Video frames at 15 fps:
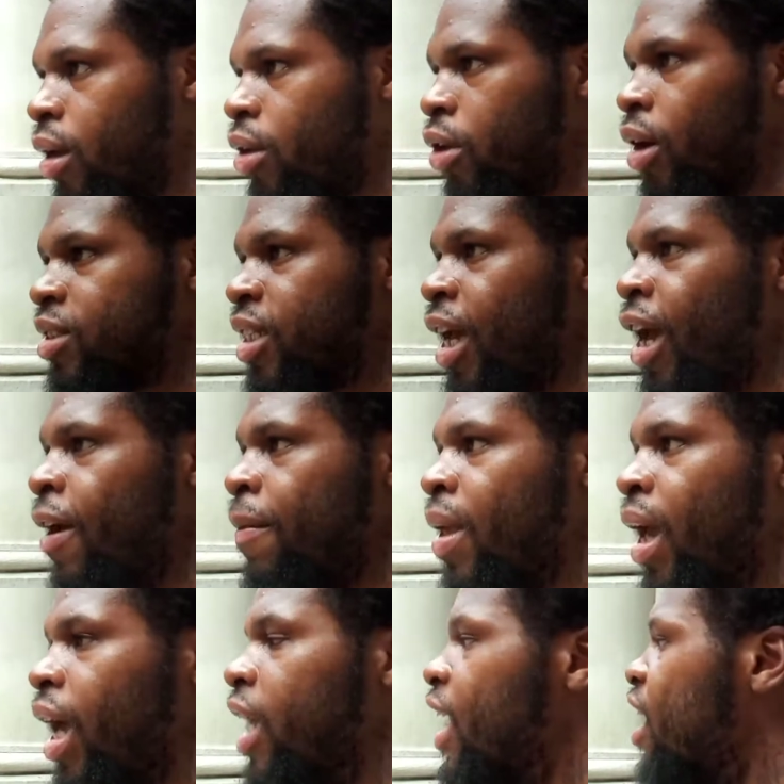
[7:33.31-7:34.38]
You know what I'm saying?
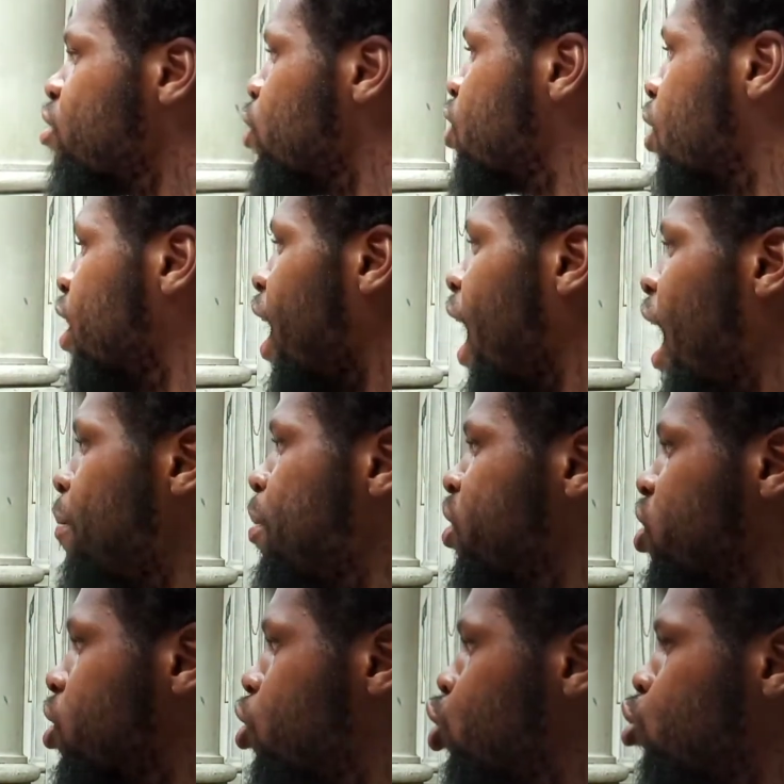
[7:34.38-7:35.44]
And that's what's going to happen
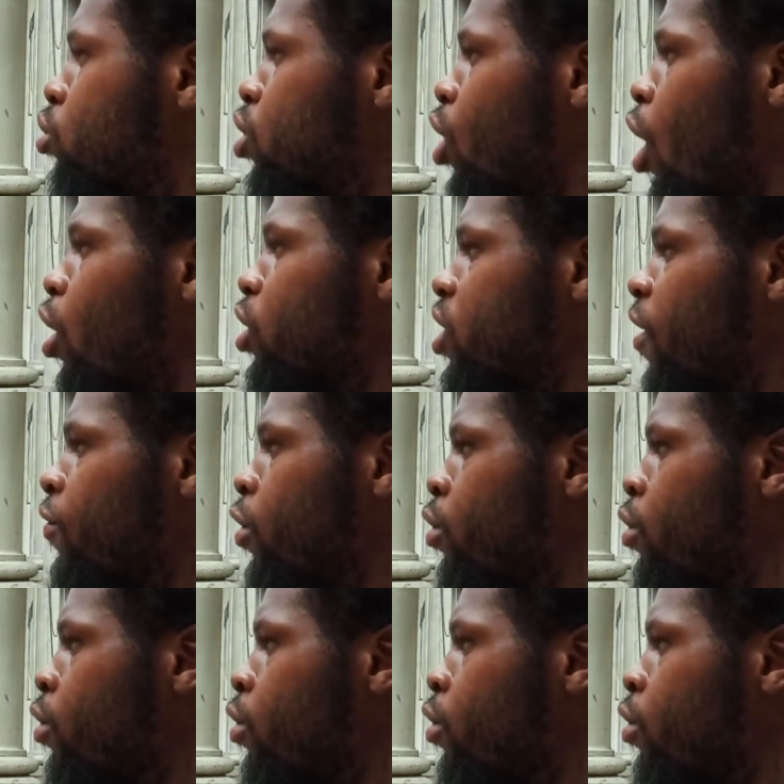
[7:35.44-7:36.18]
to 2/3 of you